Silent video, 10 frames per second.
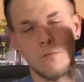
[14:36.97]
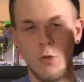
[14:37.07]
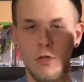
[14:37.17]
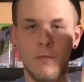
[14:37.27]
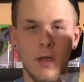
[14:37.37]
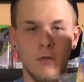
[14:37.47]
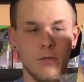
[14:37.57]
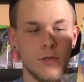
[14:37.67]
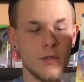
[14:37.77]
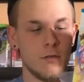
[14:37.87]
U
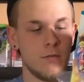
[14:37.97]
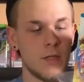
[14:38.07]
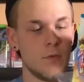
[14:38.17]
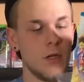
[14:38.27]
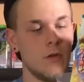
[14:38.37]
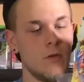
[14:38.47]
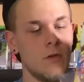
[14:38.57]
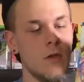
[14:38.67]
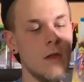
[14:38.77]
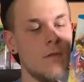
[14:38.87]
manual, so that's pretty
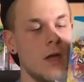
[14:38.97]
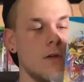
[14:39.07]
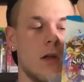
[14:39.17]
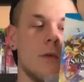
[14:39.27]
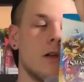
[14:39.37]
cool. If I ever come